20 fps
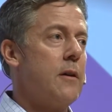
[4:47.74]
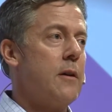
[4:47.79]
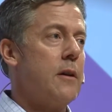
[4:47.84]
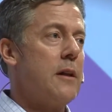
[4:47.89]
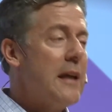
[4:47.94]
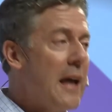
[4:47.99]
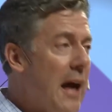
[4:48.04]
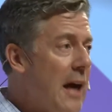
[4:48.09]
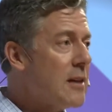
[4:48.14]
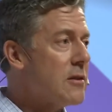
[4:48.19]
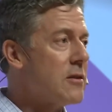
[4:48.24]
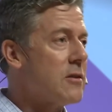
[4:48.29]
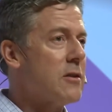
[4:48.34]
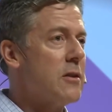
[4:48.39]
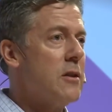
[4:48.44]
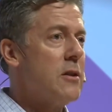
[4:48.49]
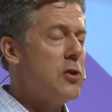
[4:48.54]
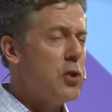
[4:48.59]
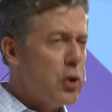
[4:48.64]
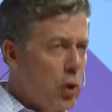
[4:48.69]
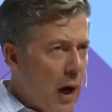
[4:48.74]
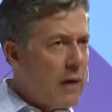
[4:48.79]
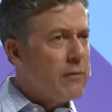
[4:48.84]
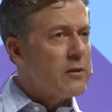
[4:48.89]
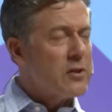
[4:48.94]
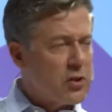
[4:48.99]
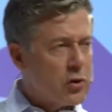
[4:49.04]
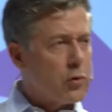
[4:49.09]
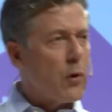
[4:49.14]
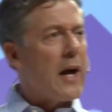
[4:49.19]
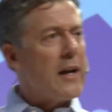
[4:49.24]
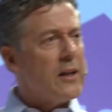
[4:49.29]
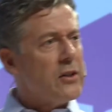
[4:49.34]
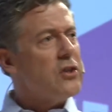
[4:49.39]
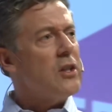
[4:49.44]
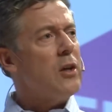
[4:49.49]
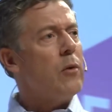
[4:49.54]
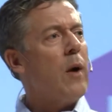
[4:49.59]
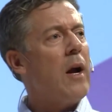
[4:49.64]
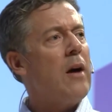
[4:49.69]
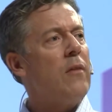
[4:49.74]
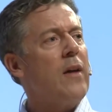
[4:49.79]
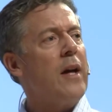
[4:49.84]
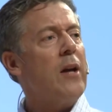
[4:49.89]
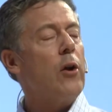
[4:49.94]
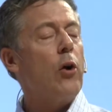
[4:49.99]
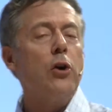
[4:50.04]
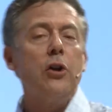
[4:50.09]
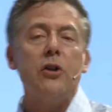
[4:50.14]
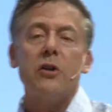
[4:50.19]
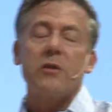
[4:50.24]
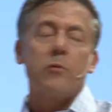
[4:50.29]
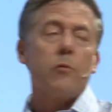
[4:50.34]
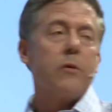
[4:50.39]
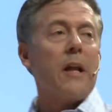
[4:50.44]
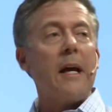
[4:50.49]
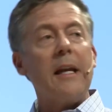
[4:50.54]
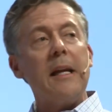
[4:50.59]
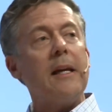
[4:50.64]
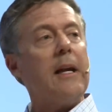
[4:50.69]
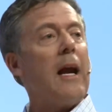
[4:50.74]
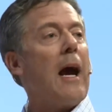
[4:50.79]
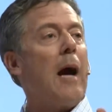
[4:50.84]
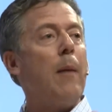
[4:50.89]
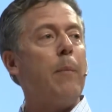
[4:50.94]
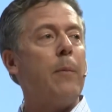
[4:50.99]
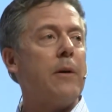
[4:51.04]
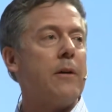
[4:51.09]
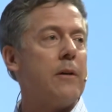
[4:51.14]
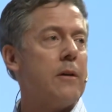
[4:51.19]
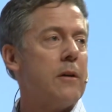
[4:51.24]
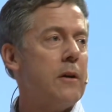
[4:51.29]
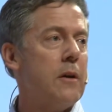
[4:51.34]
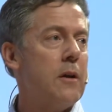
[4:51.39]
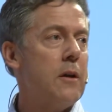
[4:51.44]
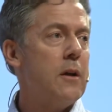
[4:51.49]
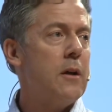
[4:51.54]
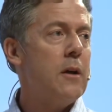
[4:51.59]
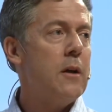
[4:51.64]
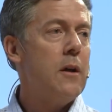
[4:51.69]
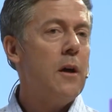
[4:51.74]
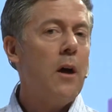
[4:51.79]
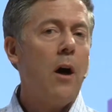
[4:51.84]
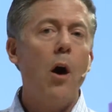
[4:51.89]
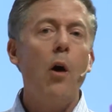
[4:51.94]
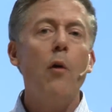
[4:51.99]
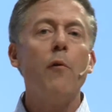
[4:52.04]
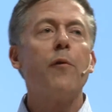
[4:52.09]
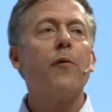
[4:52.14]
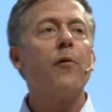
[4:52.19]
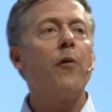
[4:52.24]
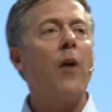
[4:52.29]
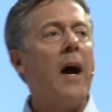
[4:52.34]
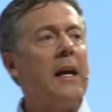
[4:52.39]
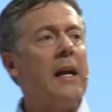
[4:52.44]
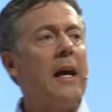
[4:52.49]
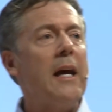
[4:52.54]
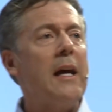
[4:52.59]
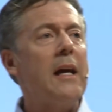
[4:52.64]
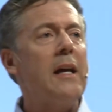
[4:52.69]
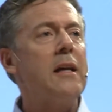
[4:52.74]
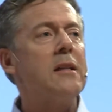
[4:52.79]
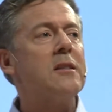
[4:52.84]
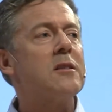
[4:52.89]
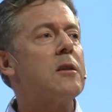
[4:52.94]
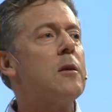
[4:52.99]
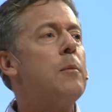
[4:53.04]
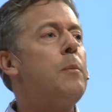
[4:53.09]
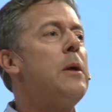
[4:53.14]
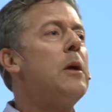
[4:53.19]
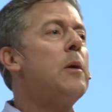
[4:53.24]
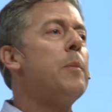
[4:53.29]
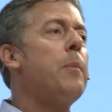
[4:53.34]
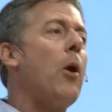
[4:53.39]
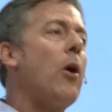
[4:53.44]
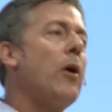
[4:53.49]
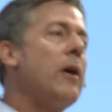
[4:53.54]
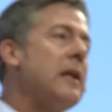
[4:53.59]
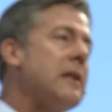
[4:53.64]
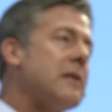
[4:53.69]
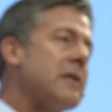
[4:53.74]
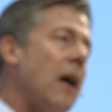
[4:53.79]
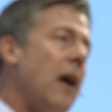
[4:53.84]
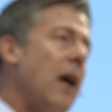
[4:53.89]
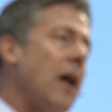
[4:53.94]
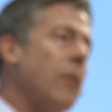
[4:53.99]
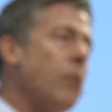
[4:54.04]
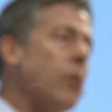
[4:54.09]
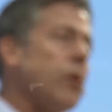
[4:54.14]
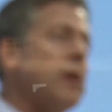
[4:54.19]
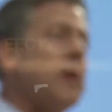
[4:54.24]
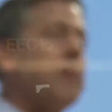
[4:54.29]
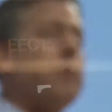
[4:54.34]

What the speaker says: Yes. Do you have a strategy around that, or are you just letting it happen? Oh, Friday, it's the beer party time, we're going to